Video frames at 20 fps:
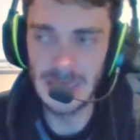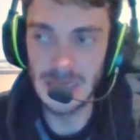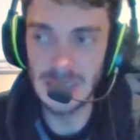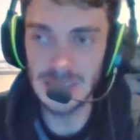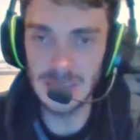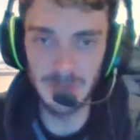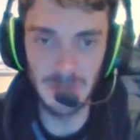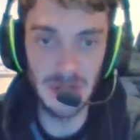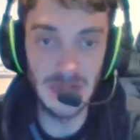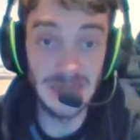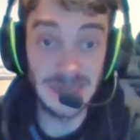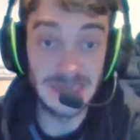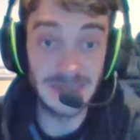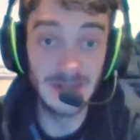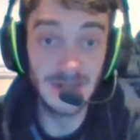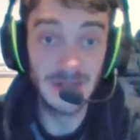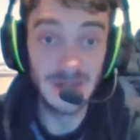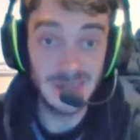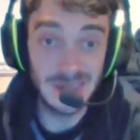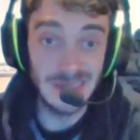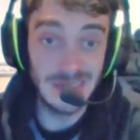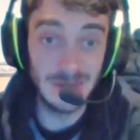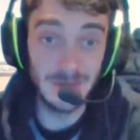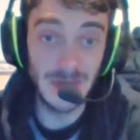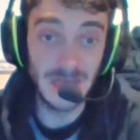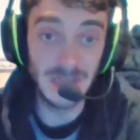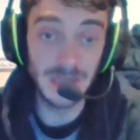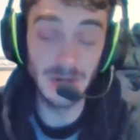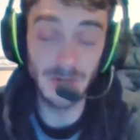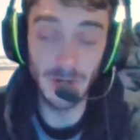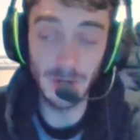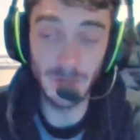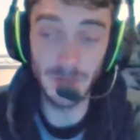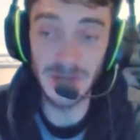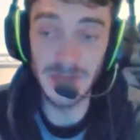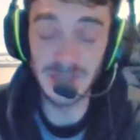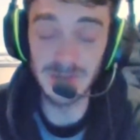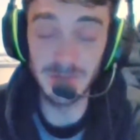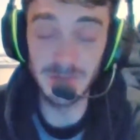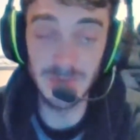to play in Major League
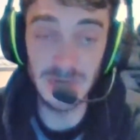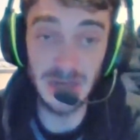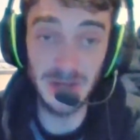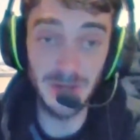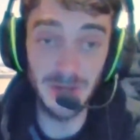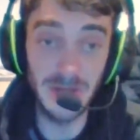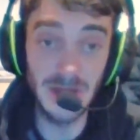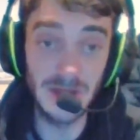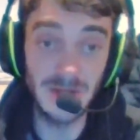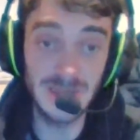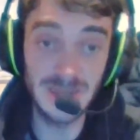Rugby is a big thing.